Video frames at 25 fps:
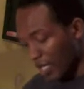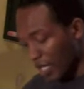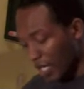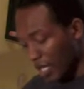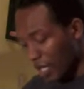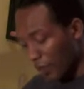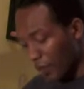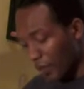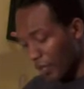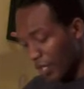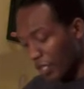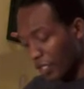
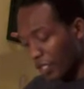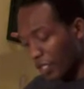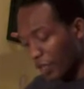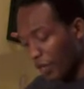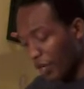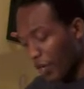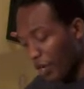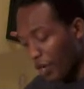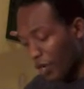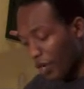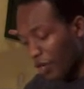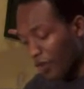I'm going to do
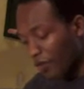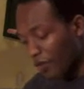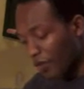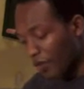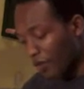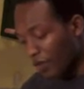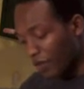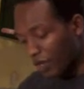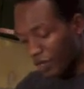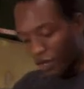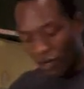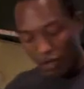it
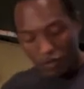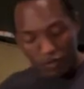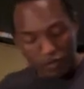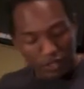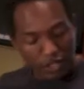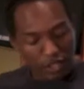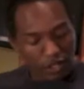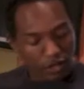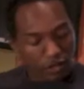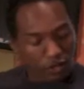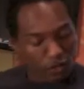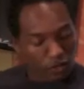over and over
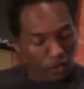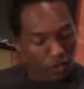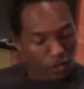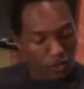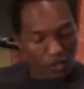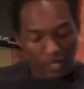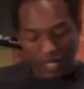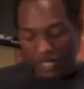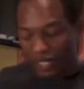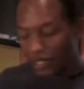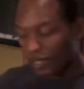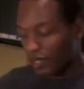till all
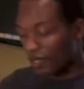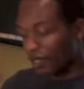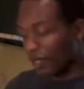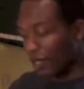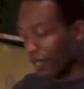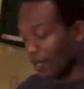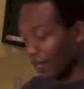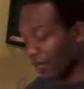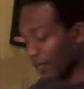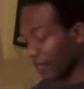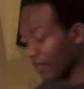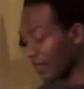these are
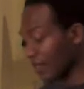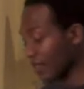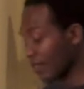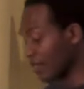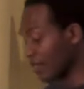done.